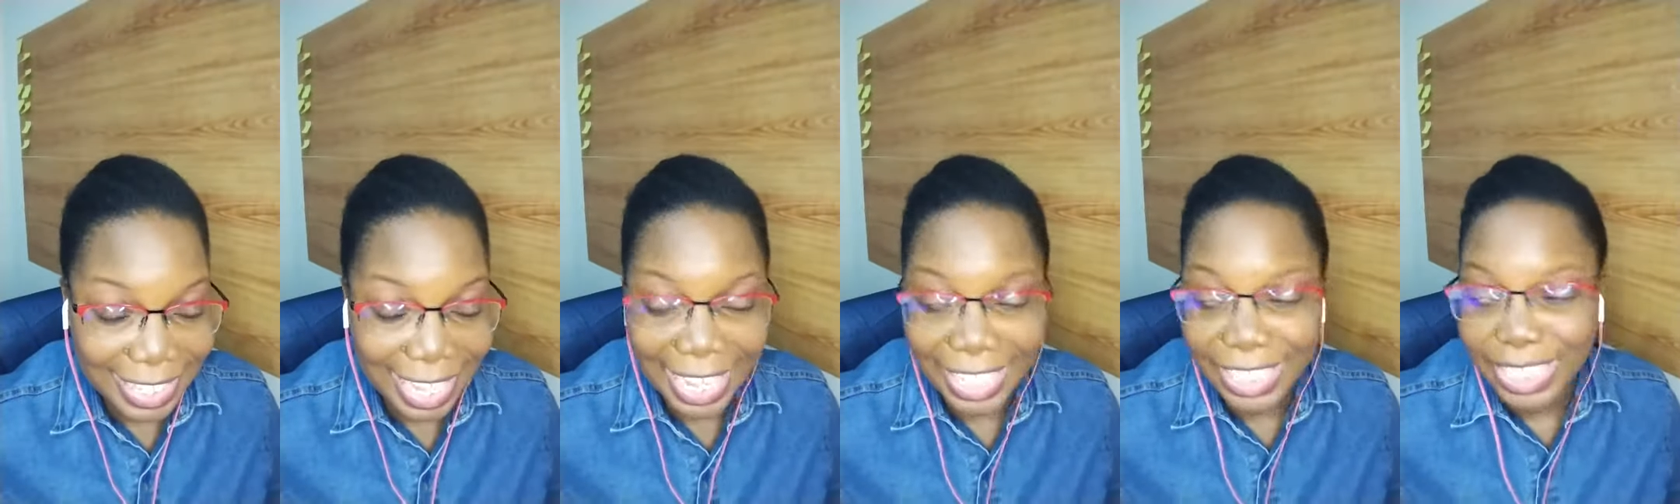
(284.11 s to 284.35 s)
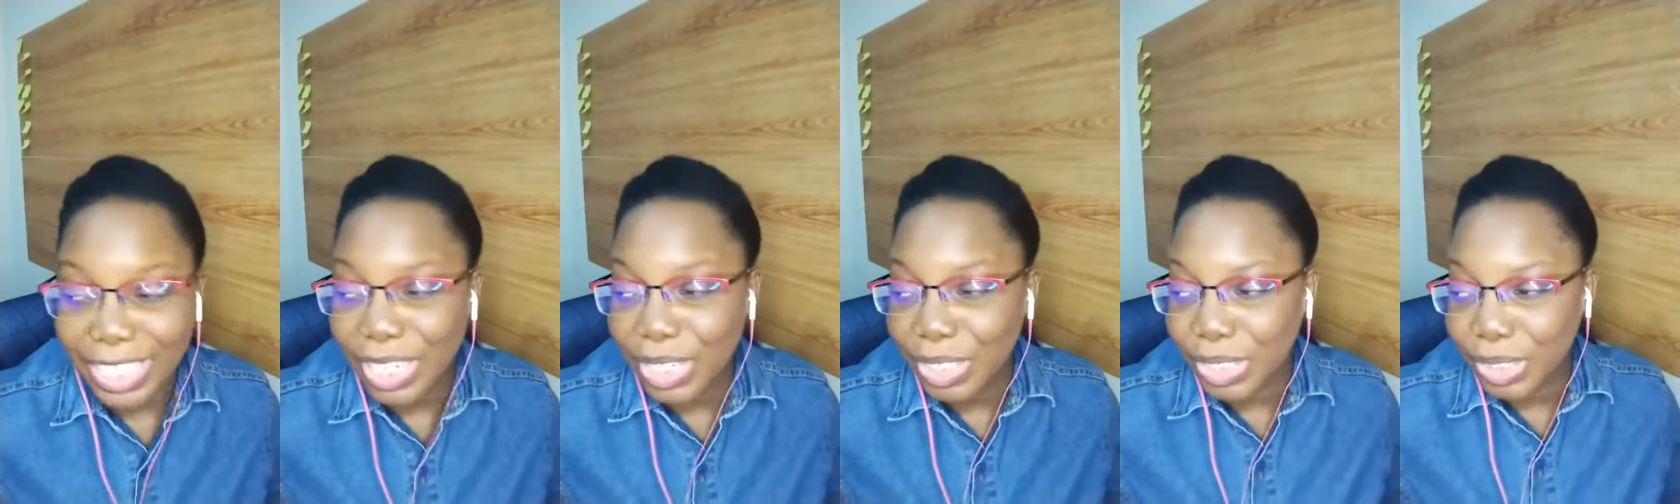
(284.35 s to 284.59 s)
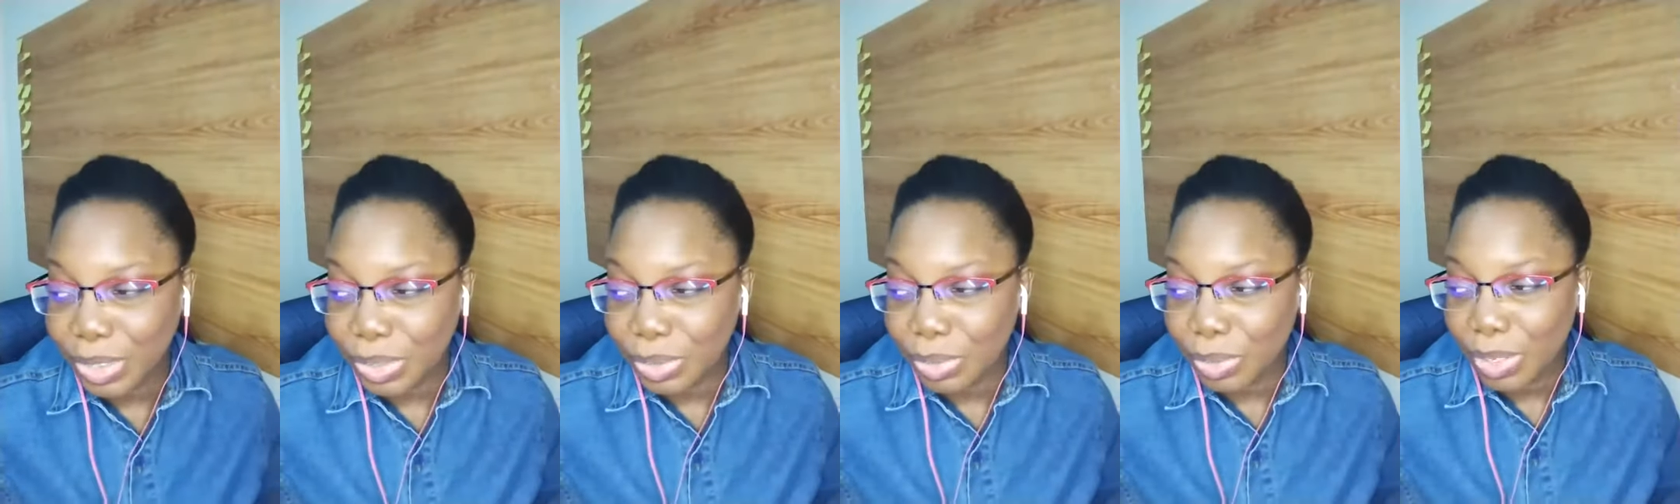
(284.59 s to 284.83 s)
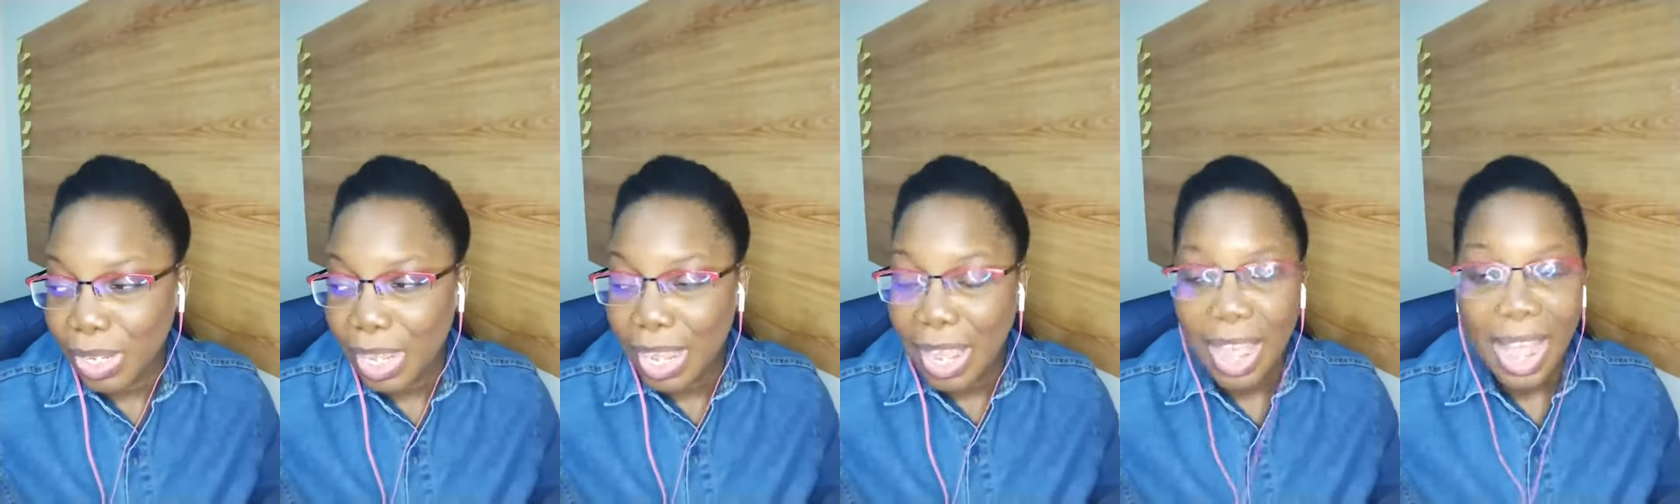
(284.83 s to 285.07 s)
I need
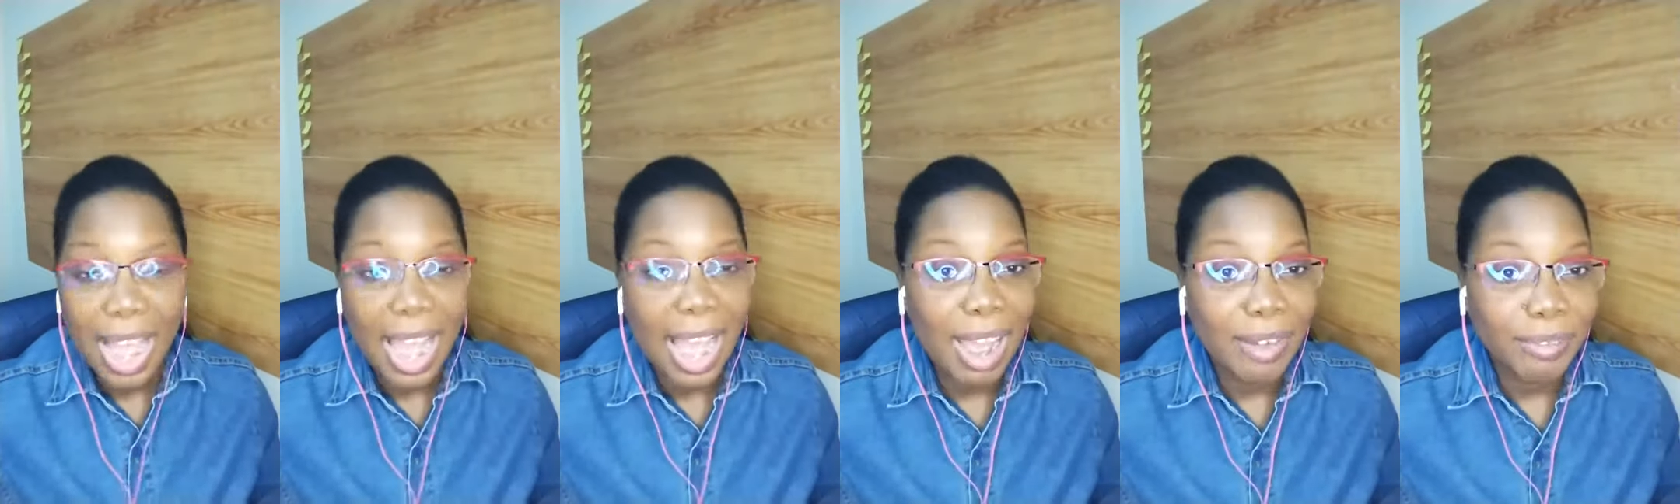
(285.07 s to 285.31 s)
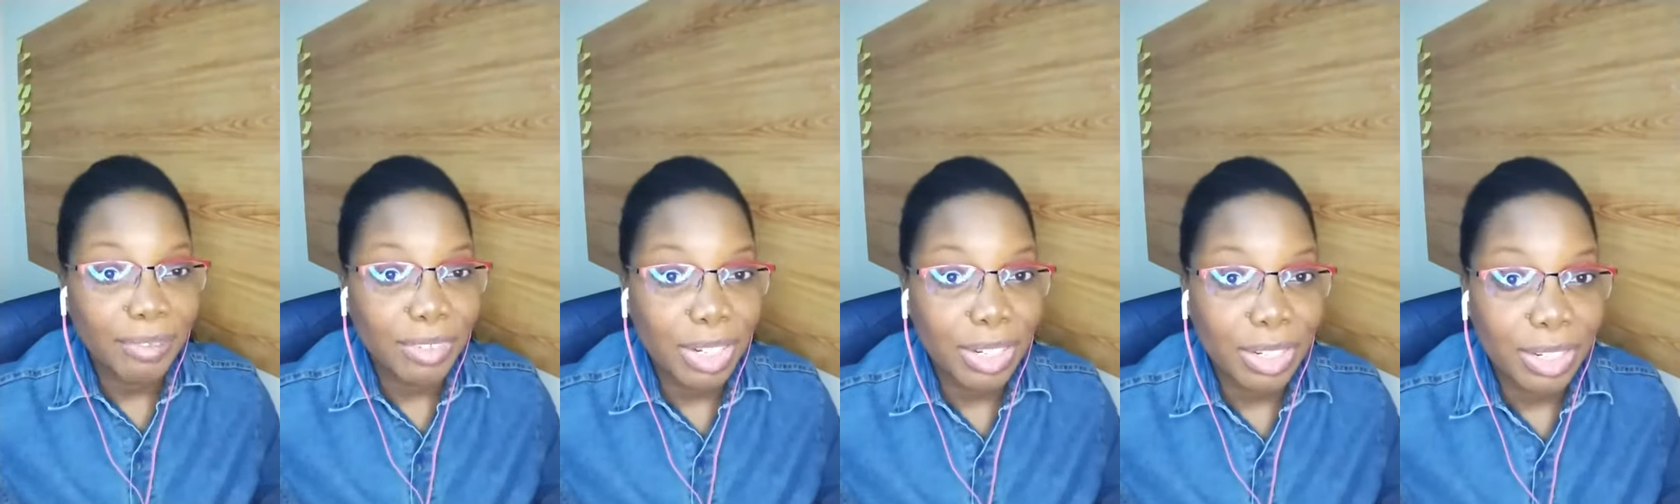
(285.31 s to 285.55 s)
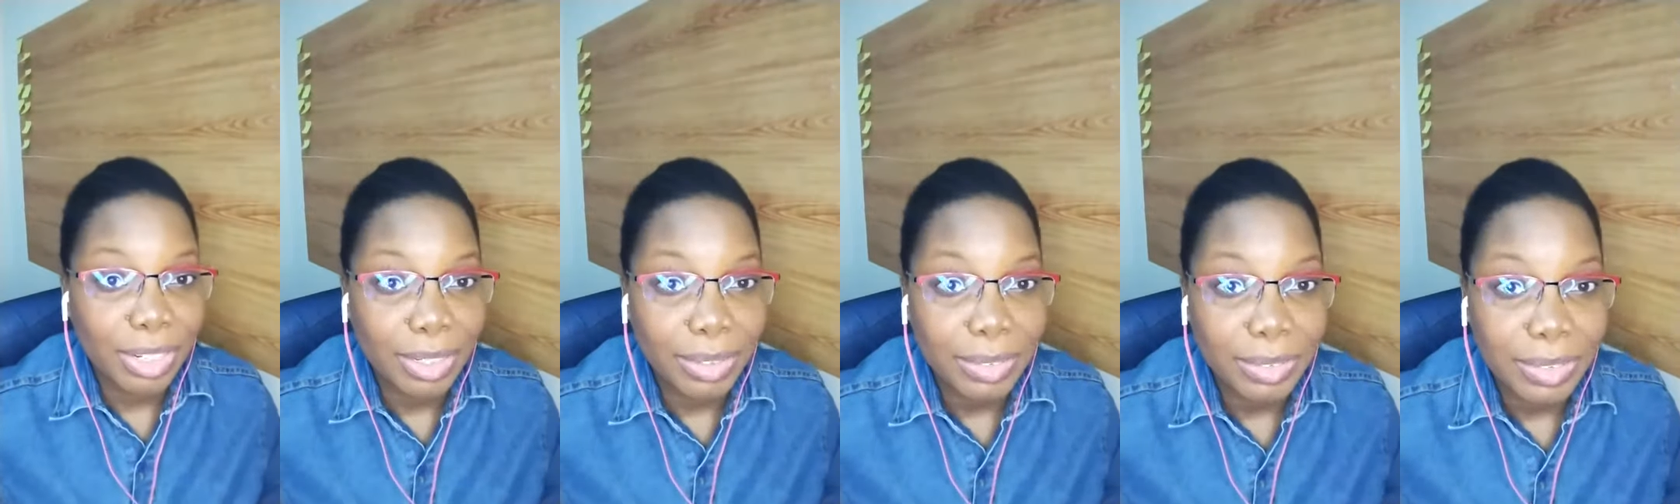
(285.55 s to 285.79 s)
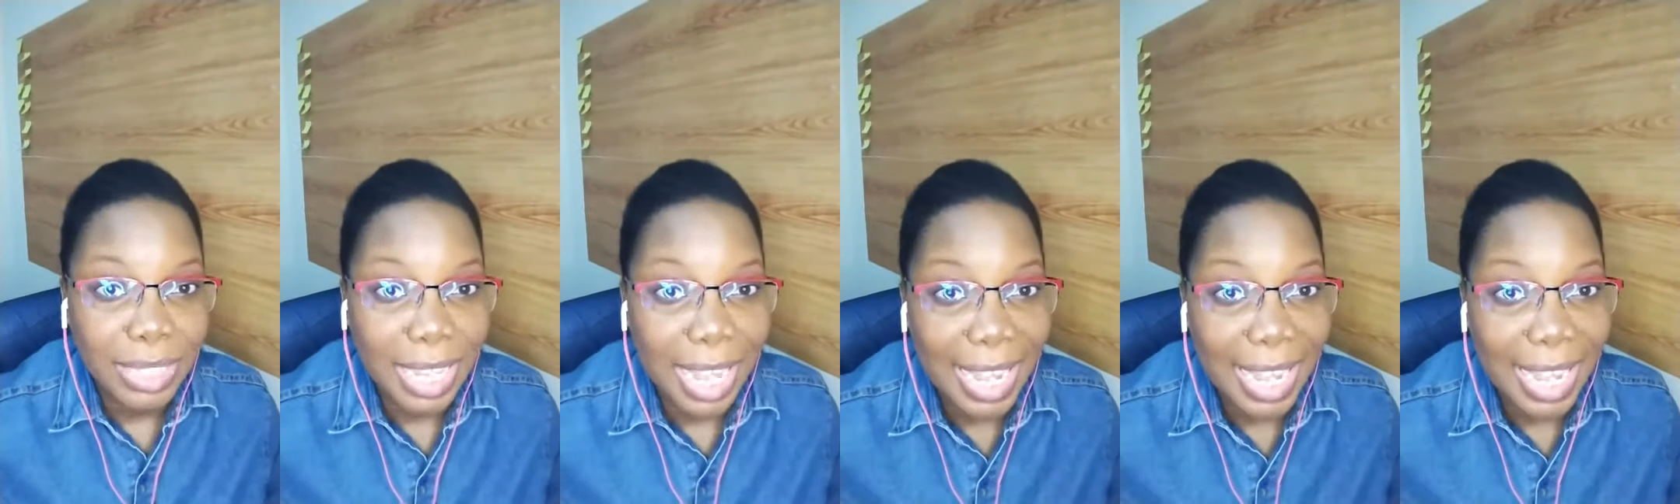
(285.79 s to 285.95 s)
to have an